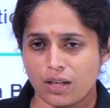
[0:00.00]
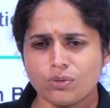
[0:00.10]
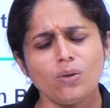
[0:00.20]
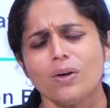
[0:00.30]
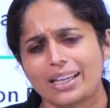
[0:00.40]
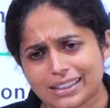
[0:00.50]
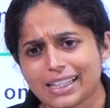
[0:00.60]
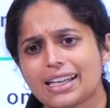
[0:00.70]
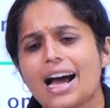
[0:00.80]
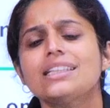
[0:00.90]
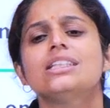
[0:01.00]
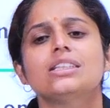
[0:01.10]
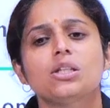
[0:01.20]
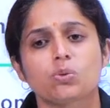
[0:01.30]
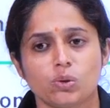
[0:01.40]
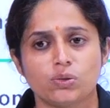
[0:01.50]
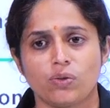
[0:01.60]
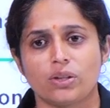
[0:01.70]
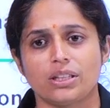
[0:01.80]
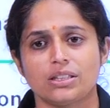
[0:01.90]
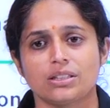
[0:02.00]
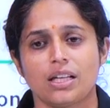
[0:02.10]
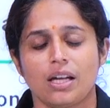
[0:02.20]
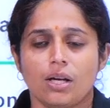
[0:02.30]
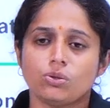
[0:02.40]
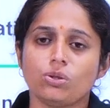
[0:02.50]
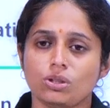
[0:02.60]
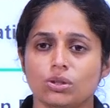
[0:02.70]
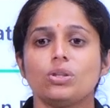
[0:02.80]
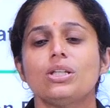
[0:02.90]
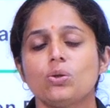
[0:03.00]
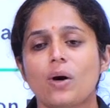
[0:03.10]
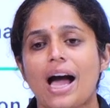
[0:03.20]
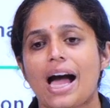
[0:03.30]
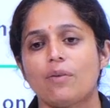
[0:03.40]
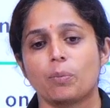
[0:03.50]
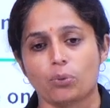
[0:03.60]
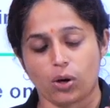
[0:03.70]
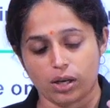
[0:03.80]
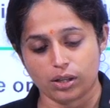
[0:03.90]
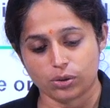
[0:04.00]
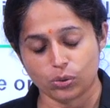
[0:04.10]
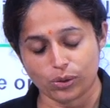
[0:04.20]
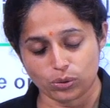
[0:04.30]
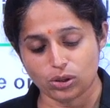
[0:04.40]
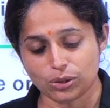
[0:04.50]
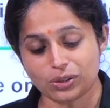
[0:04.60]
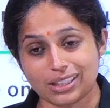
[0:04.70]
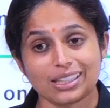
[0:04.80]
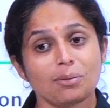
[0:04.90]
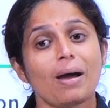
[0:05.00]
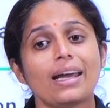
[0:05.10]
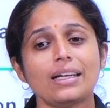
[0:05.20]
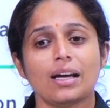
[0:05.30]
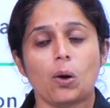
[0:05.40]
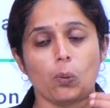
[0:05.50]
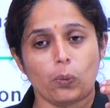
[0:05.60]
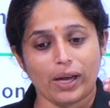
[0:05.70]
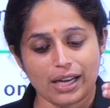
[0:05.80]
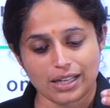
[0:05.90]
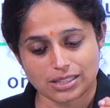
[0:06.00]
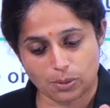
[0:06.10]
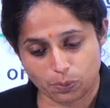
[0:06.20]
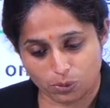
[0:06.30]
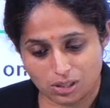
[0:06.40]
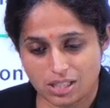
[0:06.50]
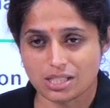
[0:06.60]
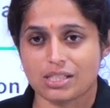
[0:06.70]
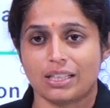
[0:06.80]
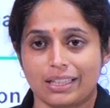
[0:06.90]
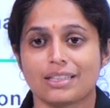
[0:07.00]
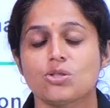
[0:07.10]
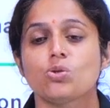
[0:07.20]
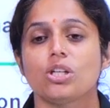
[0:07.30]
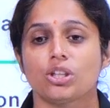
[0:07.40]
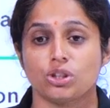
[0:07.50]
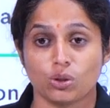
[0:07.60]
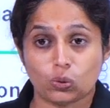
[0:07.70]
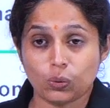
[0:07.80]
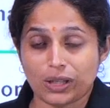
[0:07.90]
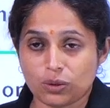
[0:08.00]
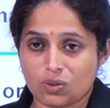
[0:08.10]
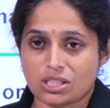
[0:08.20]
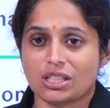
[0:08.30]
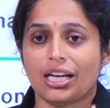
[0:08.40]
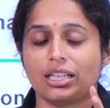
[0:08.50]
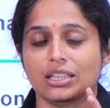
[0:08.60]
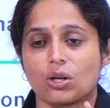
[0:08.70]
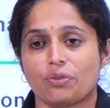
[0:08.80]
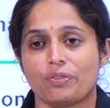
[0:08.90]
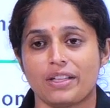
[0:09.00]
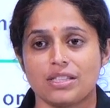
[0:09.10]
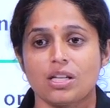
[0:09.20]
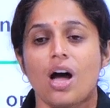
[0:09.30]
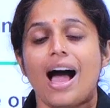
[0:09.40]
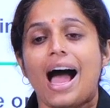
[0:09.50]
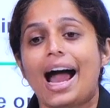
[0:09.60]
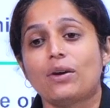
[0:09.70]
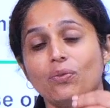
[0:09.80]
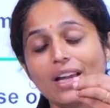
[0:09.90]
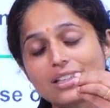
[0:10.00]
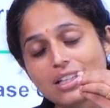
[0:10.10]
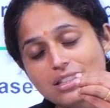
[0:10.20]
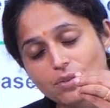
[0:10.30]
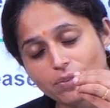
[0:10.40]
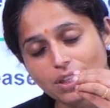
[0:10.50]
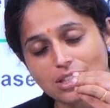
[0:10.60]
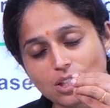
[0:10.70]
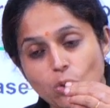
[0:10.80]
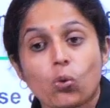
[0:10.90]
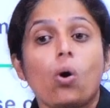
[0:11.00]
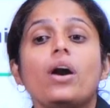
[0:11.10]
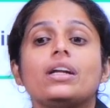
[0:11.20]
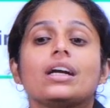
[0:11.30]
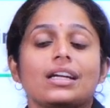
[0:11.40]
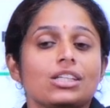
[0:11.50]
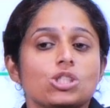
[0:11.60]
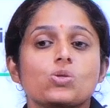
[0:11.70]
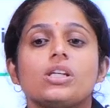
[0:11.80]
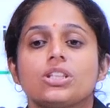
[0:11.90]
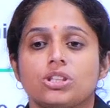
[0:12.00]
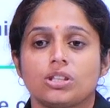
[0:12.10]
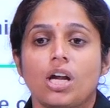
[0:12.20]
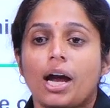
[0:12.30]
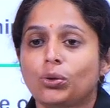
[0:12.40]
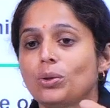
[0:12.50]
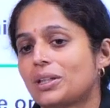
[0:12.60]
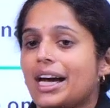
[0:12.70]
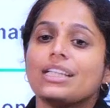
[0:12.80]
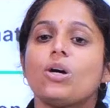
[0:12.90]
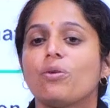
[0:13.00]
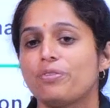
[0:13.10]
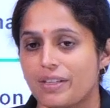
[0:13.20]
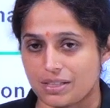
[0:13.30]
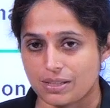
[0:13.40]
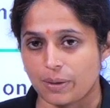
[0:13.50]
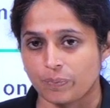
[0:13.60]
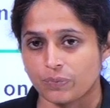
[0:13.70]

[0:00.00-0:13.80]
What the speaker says: So, there are certain rules for this. So, you need to have, you need to determine where does the police get the jurisdiction to investigate the offence, and where does the court get the jurisdiction to try the offence.